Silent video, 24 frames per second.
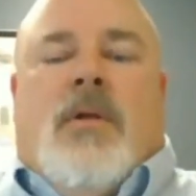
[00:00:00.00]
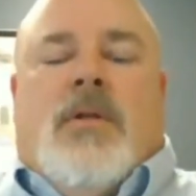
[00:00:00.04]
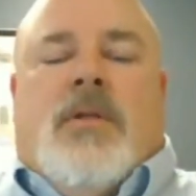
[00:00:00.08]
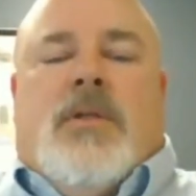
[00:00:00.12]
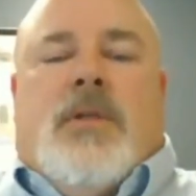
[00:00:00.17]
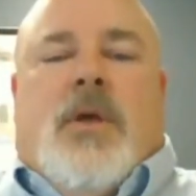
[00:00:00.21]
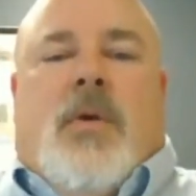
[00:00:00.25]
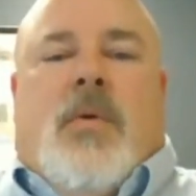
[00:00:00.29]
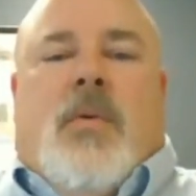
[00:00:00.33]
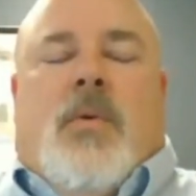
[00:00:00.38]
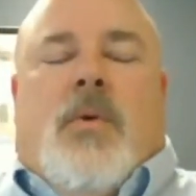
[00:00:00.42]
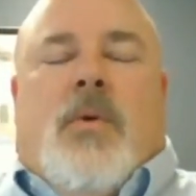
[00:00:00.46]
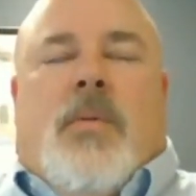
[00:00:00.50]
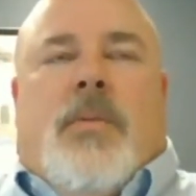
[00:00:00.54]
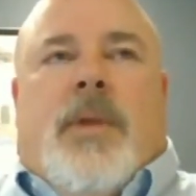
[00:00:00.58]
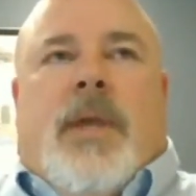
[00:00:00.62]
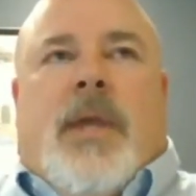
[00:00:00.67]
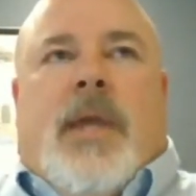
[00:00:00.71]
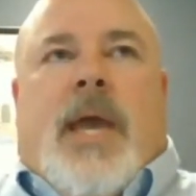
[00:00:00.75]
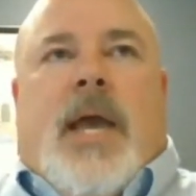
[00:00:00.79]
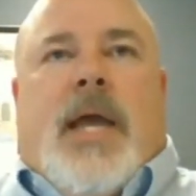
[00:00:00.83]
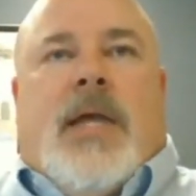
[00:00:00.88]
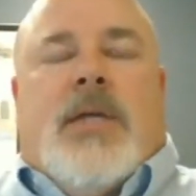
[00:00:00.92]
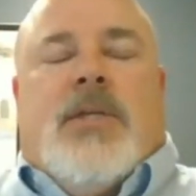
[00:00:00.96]
So we'll
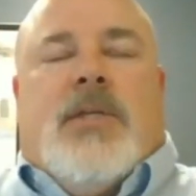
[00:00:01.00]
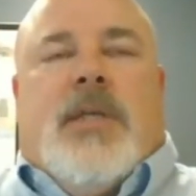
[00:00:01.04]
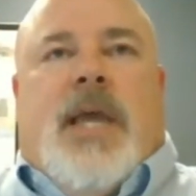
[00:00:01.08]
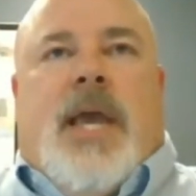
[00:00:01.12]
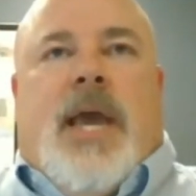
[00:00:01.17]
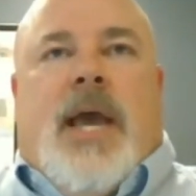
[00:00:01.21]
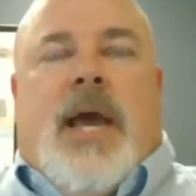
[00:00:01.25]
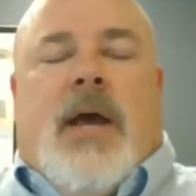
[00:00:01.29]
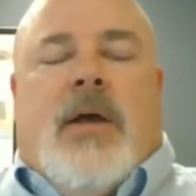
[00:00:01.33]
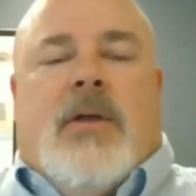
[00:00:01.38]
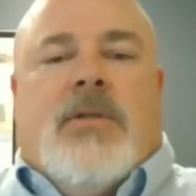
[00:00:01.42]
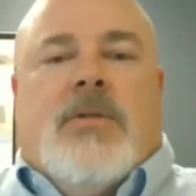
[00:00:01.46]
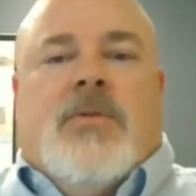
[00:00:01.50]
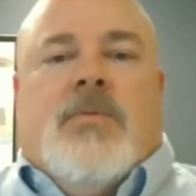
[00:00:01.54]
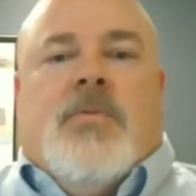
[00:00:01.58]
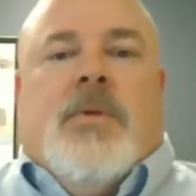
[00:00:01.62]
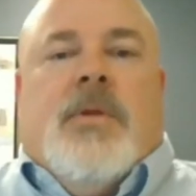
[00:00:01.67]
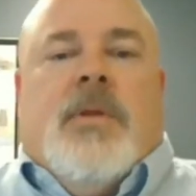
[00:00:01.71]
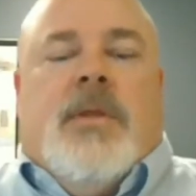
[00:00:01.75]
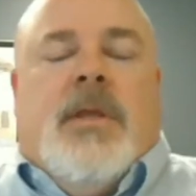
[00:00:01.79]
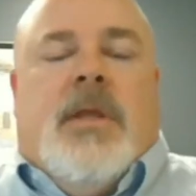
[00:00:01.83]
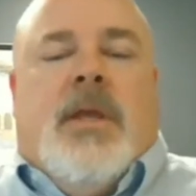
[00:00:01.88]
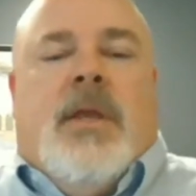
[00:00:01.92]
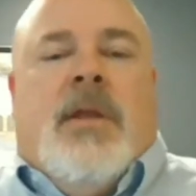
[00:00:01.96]
be actually housed
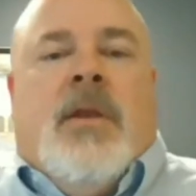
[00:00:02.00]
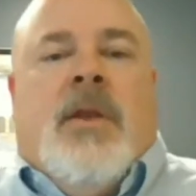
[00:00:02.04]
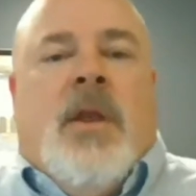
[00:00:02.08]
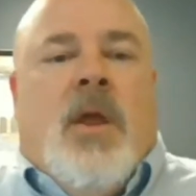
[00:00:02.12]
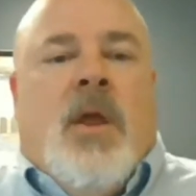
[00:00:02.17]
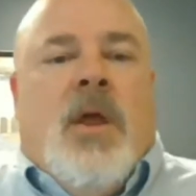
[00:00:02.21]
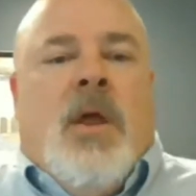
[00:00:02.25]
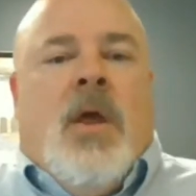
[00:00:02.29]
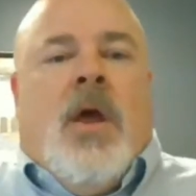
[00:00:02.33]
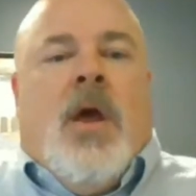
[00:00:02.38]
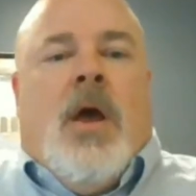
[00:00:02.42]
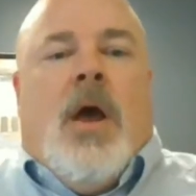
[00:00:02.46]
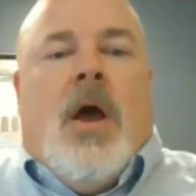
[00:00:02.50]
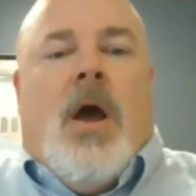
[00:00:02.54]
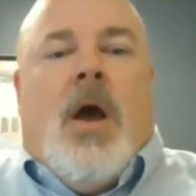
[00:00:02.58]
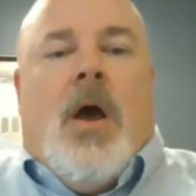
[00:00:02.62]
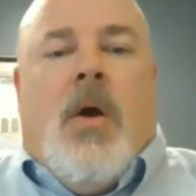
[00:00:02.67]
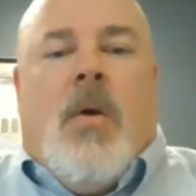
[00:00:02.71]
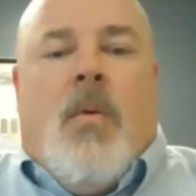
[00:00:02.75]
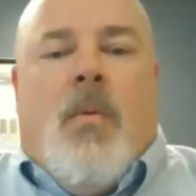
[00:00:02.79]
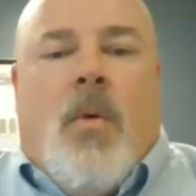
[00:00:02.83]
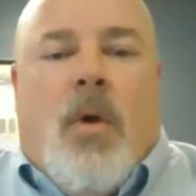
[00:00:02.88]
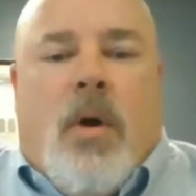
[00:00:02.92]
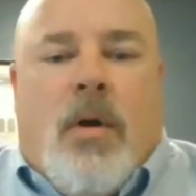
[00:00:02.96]
within
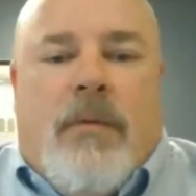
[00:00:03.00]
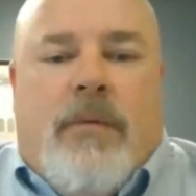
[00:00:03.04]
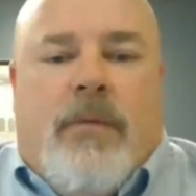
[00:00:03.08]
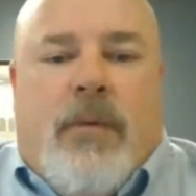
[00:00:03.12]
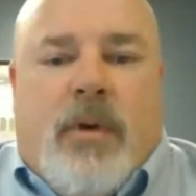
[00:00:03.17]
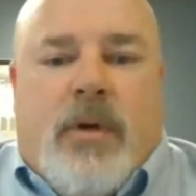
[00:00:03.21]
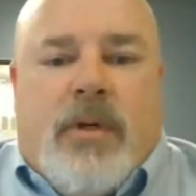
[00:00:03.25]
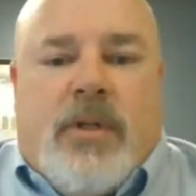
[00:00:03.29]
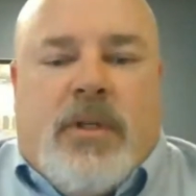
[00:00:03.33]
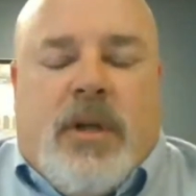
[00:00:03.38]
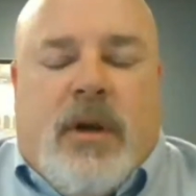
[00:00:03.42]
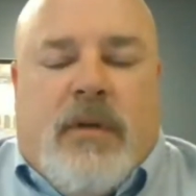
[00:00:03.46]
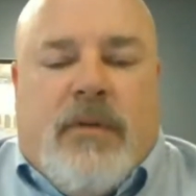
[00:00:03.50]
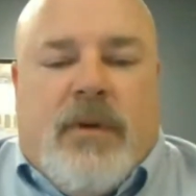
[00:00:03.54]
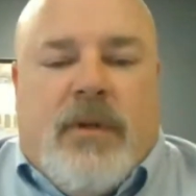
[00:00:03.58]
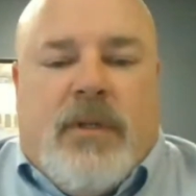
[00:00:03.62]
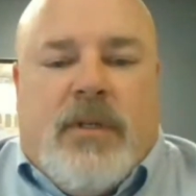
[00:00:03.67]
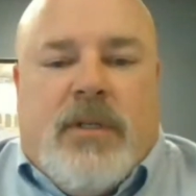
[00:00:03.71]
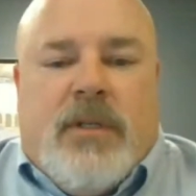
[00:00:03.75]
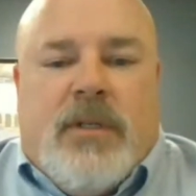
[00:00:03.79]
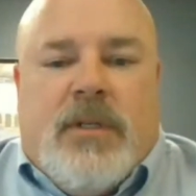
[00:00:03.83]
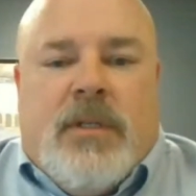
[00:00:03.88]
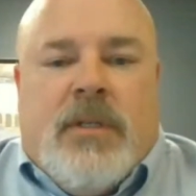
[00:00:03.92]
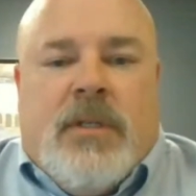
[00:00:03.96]
Workforce
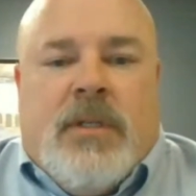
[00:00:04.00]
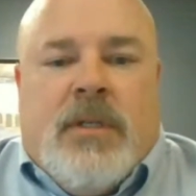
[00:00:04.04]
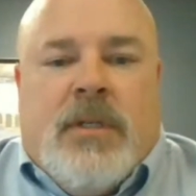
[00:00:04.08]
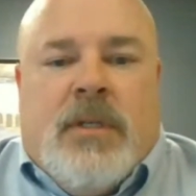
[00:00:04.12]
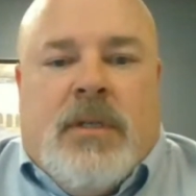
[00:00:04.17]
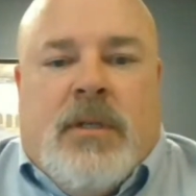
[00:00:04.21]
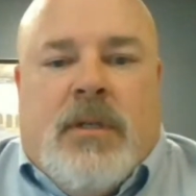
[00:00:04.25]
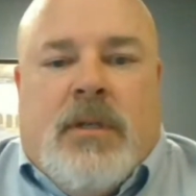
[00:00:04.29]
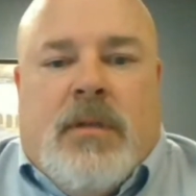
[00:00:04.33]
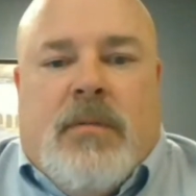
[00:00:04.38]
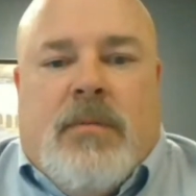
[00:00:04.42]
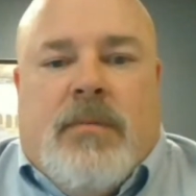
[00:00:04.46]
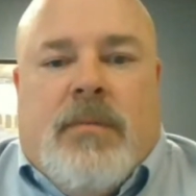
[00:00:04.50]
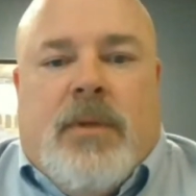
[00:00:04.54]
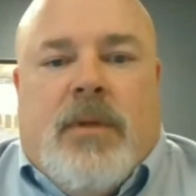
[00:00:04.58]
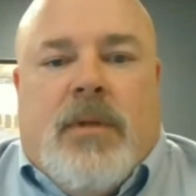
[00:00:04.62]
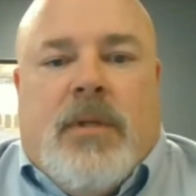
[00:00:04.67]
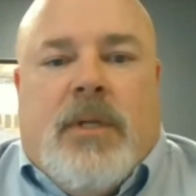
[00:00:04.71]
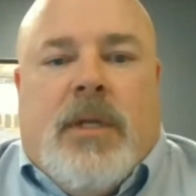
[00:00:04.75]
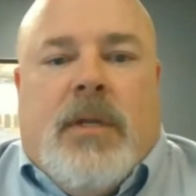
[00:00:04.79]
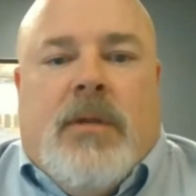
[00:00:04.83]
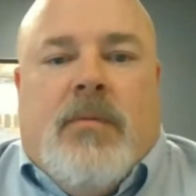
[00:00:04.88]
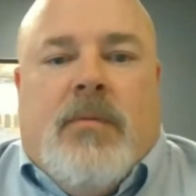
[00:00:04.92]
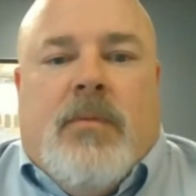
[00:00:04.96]
Services
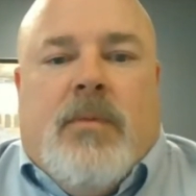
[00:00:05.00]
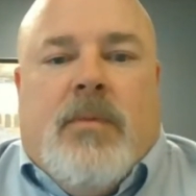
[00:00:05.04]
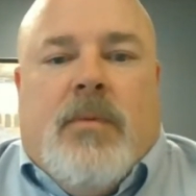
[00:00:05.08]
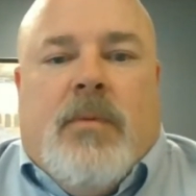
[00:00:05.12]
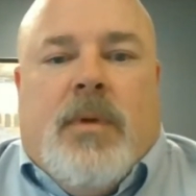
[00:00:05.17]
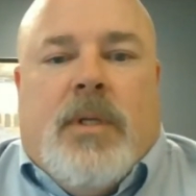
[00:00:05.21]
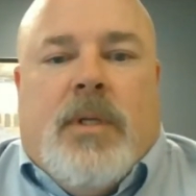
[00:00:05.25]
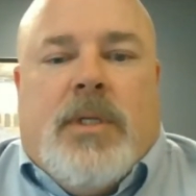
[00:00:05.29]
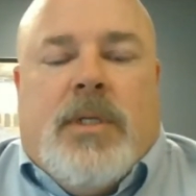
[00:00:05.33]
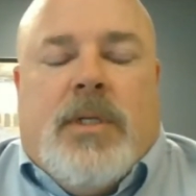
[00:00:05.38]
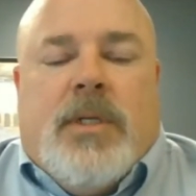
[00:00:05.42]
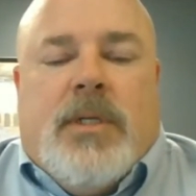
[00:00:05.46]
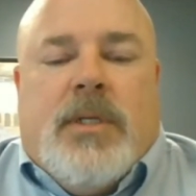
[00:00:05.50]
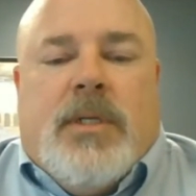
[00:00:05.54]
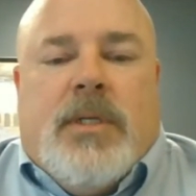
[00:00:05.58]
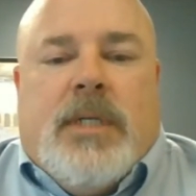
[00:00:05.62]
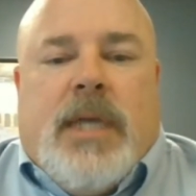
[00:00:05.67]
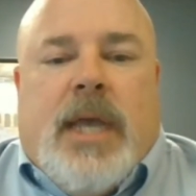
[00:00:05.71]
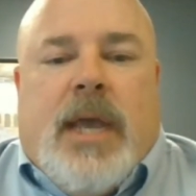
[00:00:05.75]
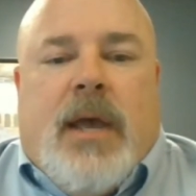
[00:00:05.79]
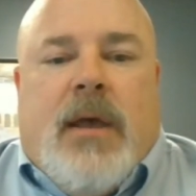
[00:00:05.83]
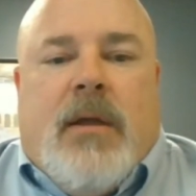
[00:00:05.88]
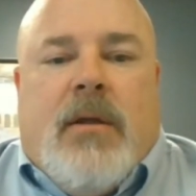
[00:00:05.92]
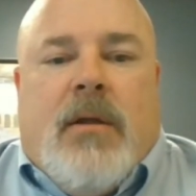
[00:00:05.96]
building, which is
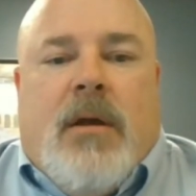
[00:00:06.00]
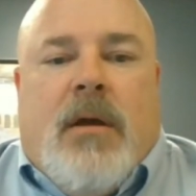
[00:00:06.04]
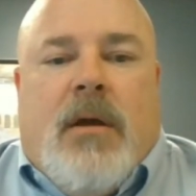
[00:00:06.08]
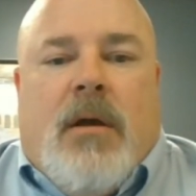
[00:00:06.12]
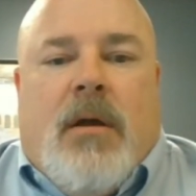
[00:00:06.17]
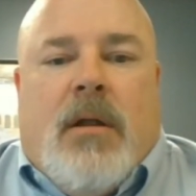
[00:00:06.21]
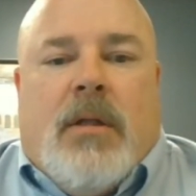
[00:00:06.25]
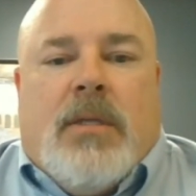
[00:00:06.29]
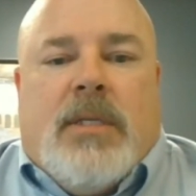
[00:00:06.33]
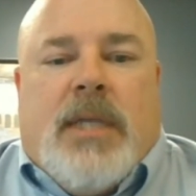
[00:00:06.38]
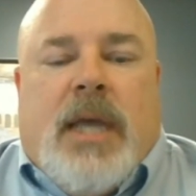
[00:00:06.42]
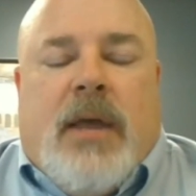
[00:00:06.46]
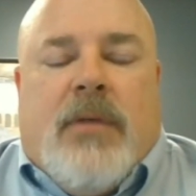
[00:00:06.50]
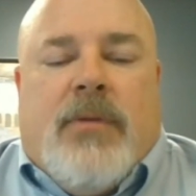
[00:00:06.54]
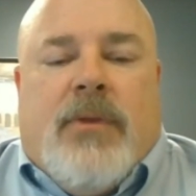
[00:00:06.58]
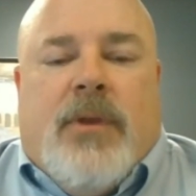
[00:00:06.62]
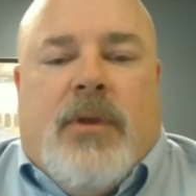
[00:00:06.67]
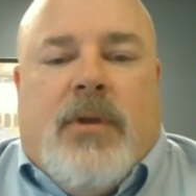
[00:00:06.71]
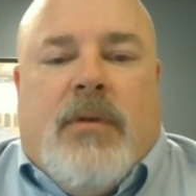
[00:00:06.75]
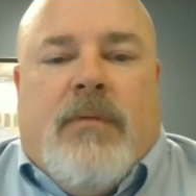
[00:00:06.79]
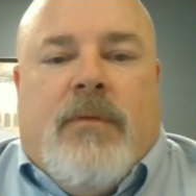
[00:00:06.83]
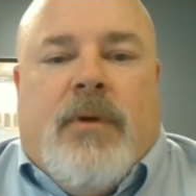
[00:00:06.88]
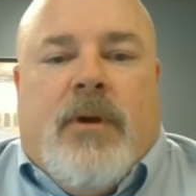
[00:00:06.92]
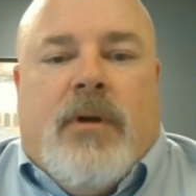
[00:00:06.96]
down on South
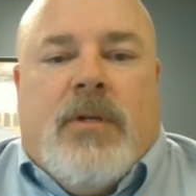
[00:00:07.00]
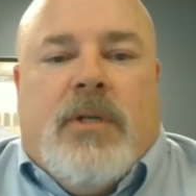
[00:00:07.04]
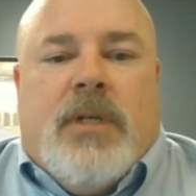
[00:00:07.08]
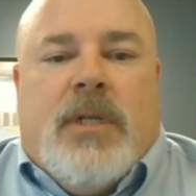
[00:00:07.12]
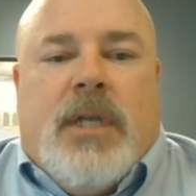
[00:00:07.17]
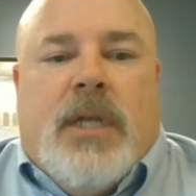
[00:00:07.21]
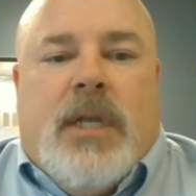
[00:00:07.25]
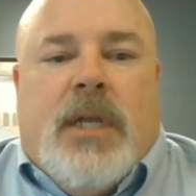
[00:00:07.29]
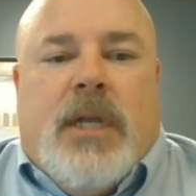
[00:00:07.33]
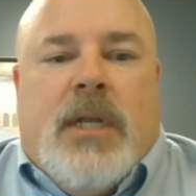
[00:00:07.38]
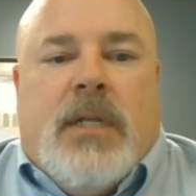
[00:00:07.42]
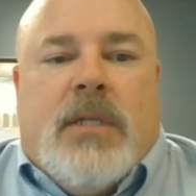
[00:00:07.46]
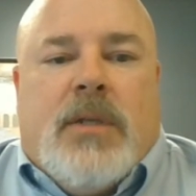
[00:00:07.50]
University.